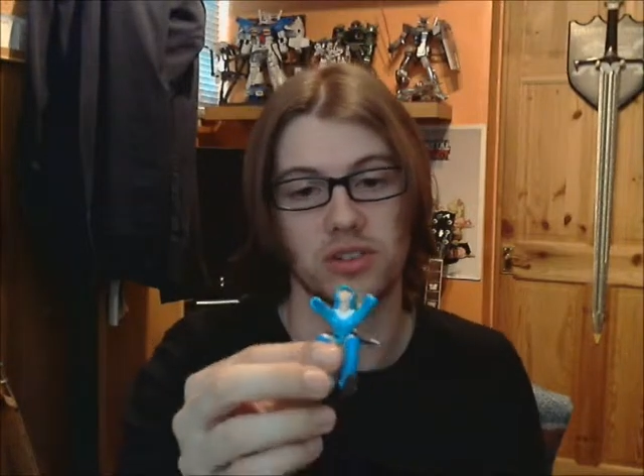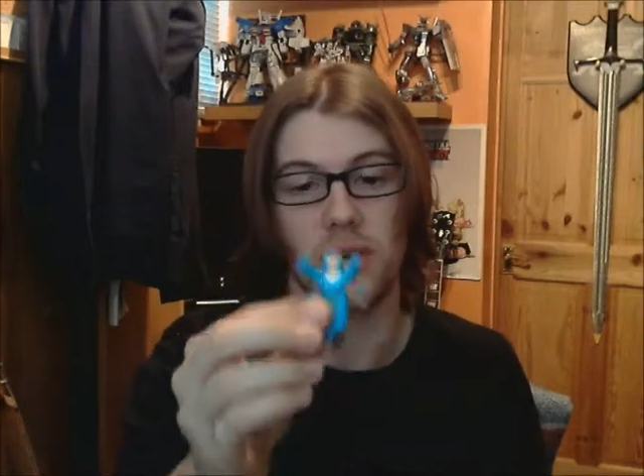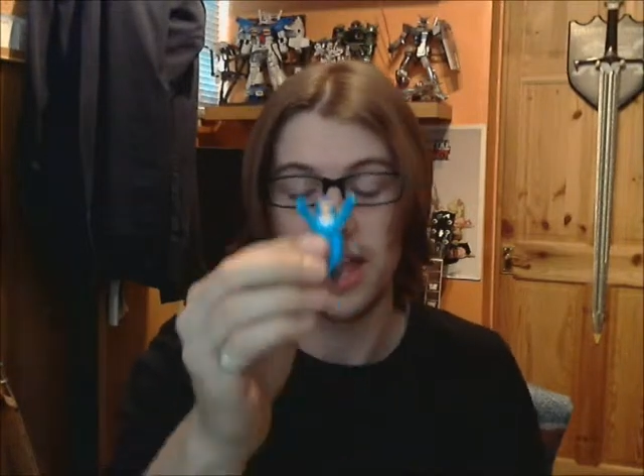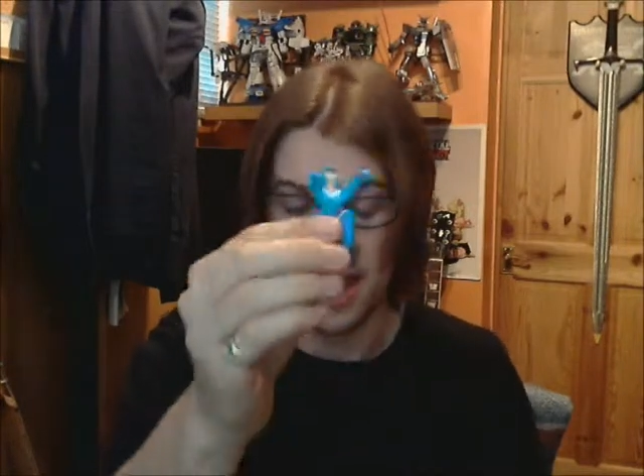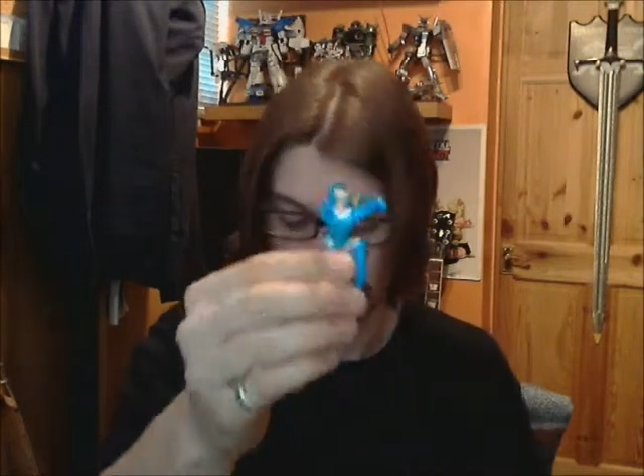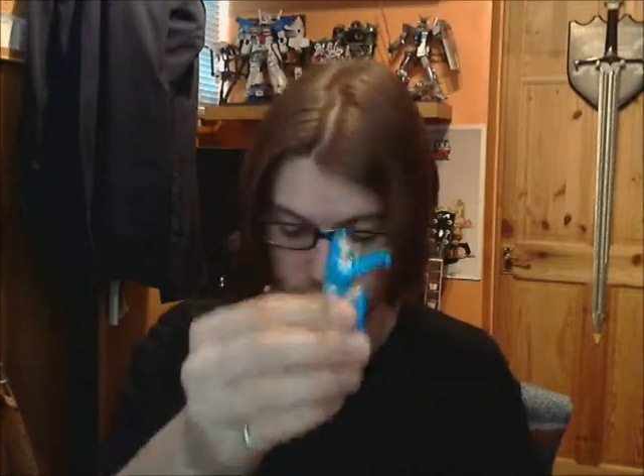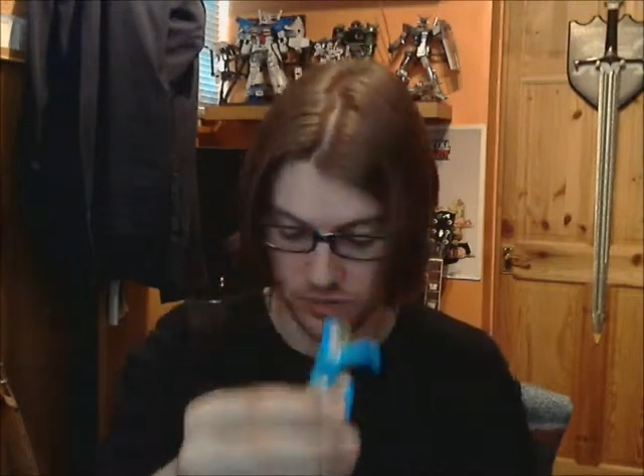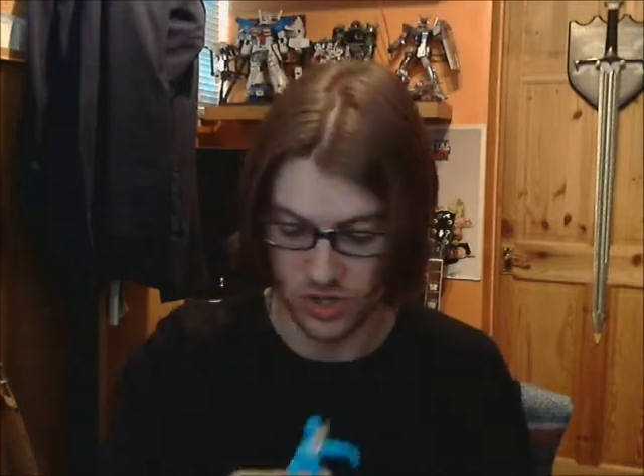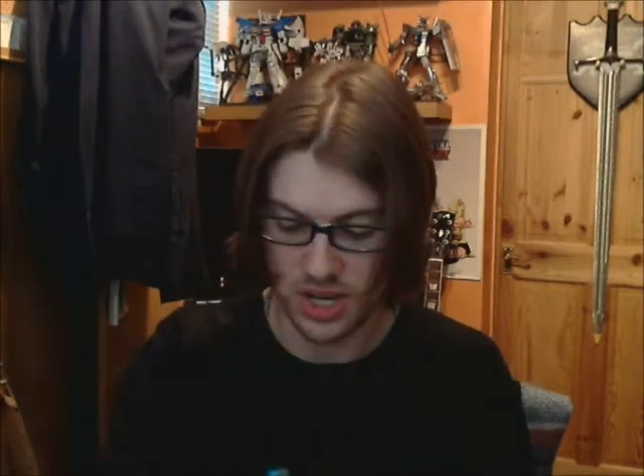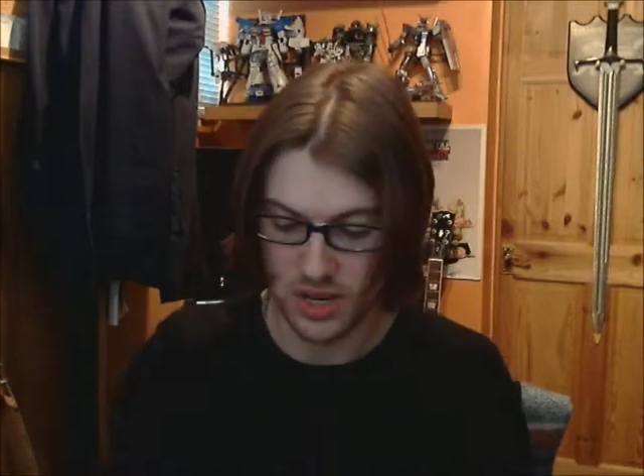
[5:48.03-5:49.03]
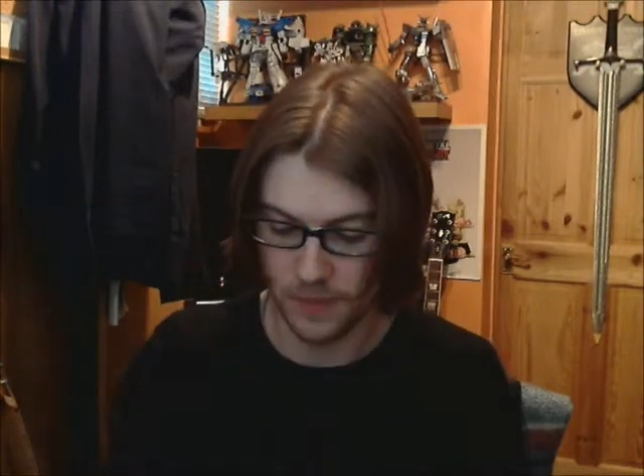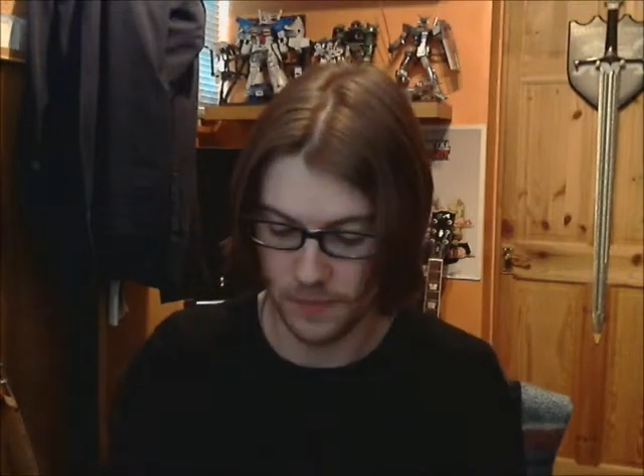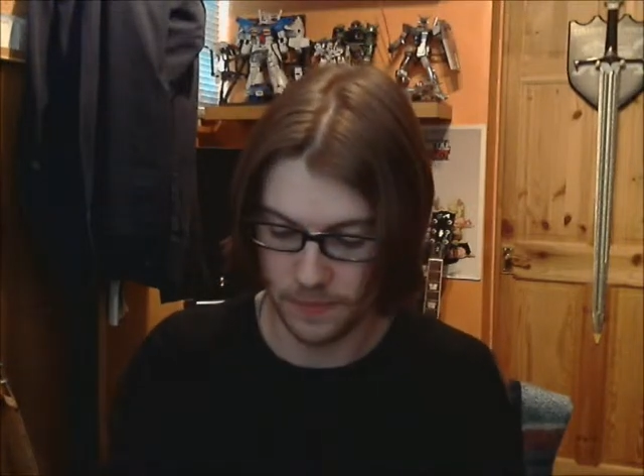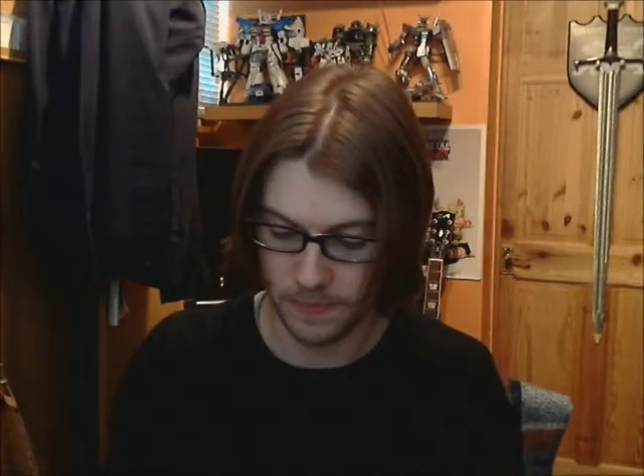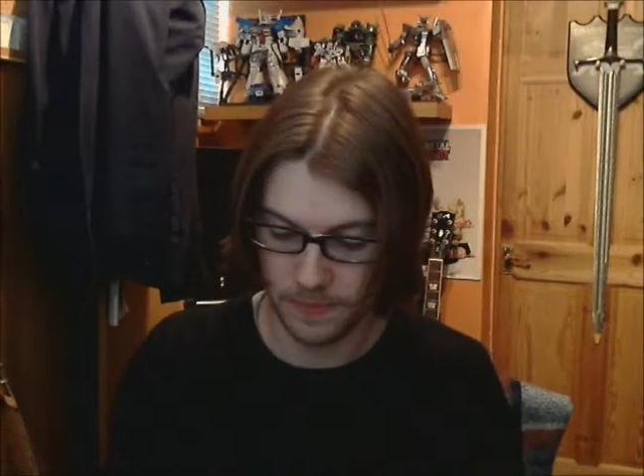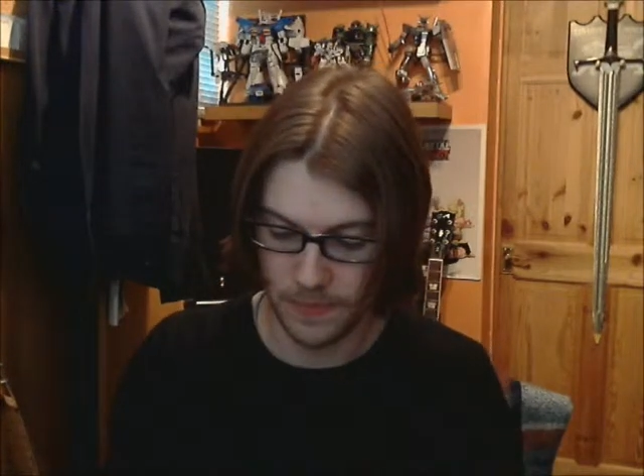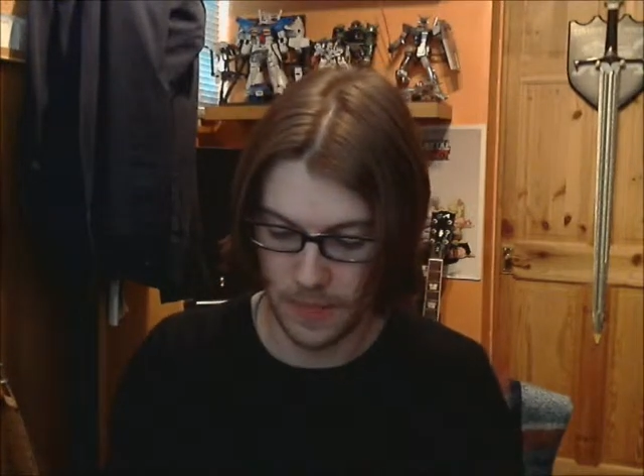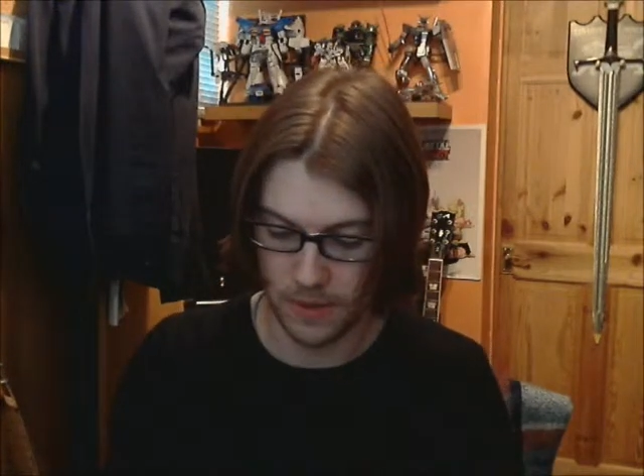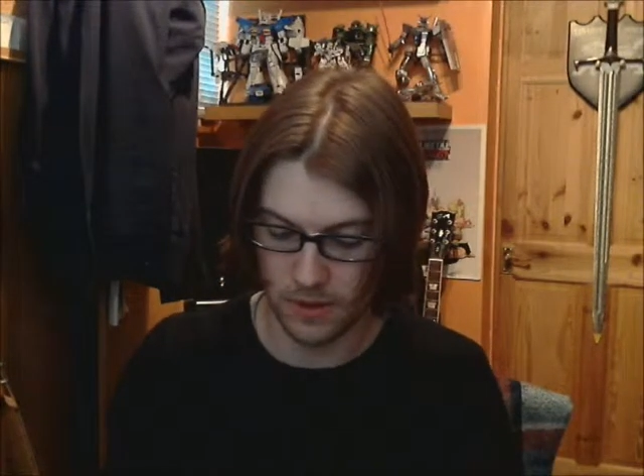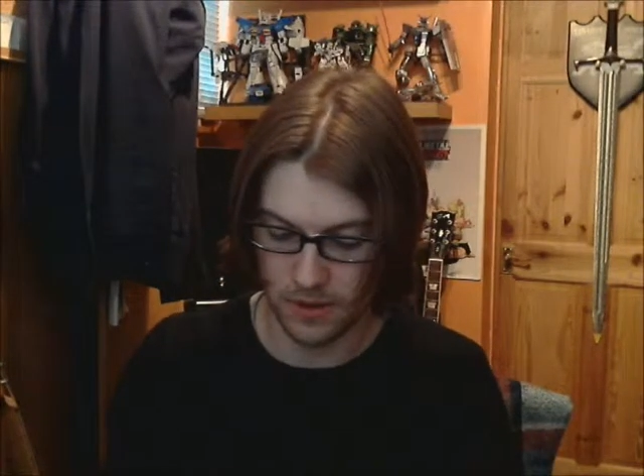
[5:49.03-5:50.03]
So anyway, she,
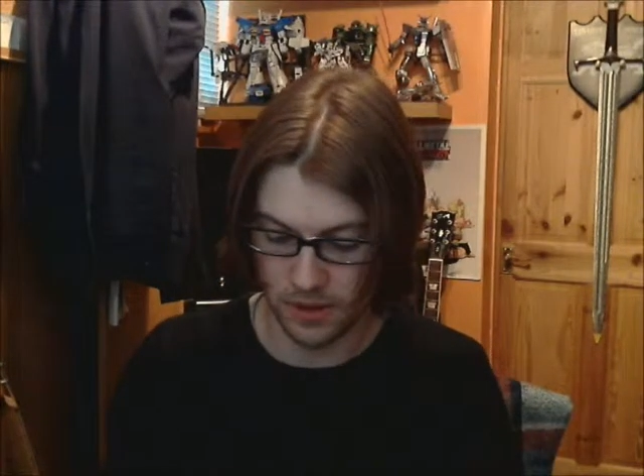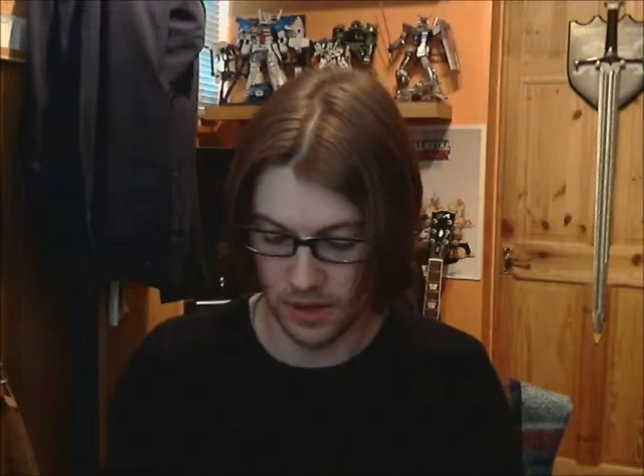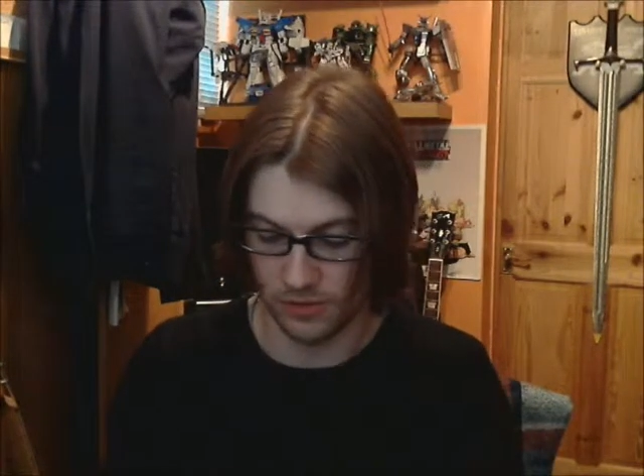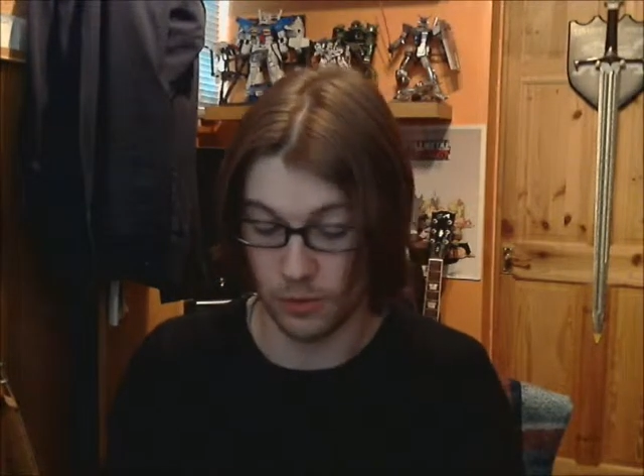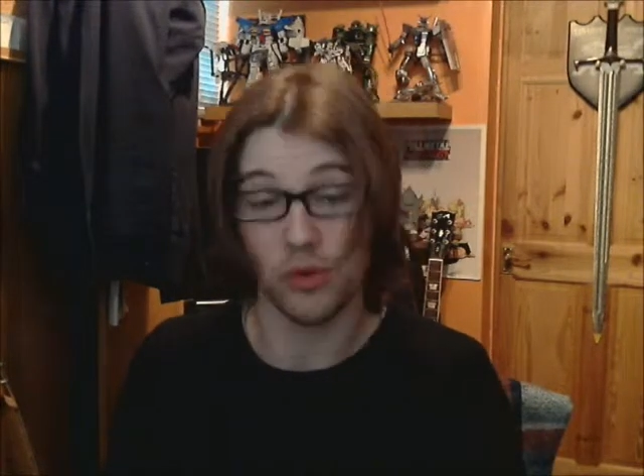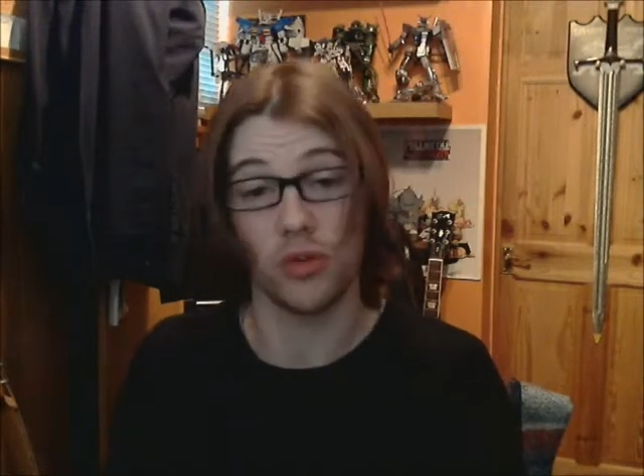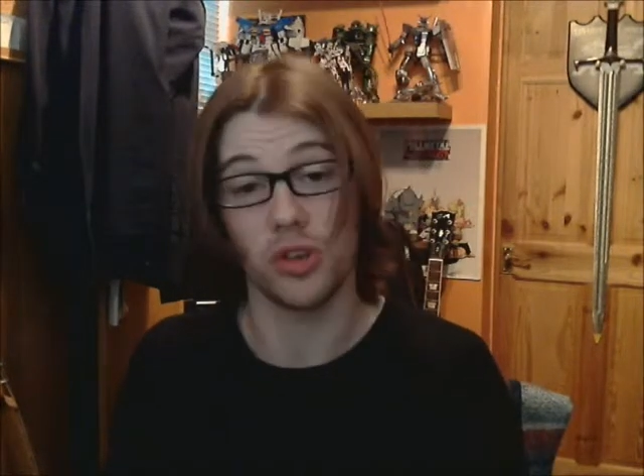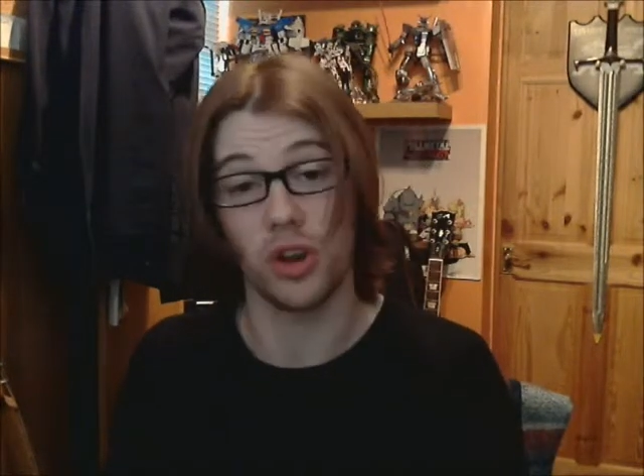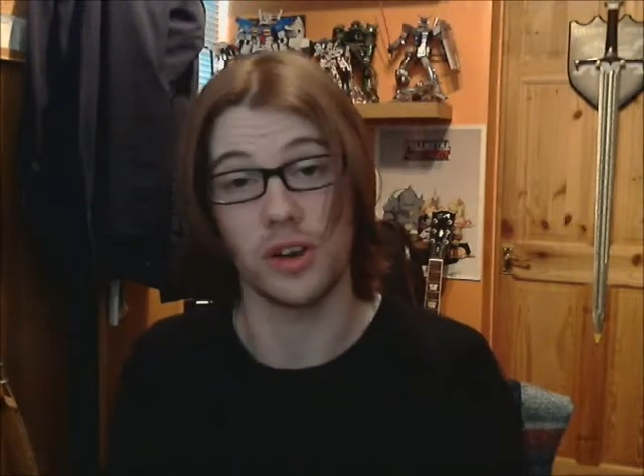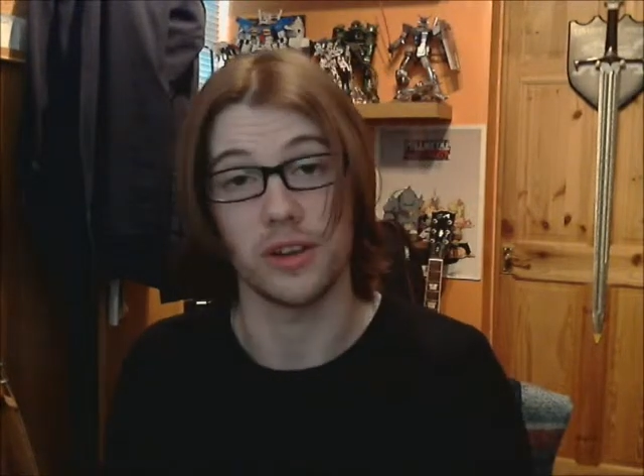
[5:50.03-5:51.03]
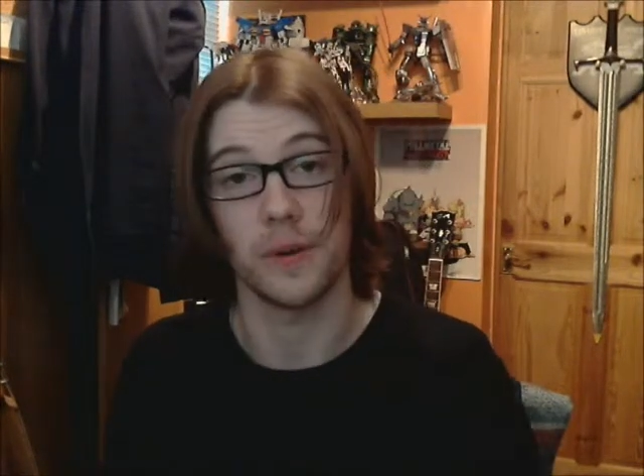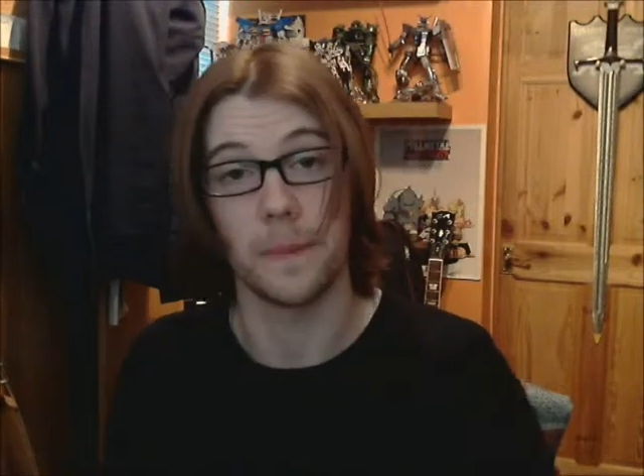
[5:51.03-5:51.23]
if you put her on the glider,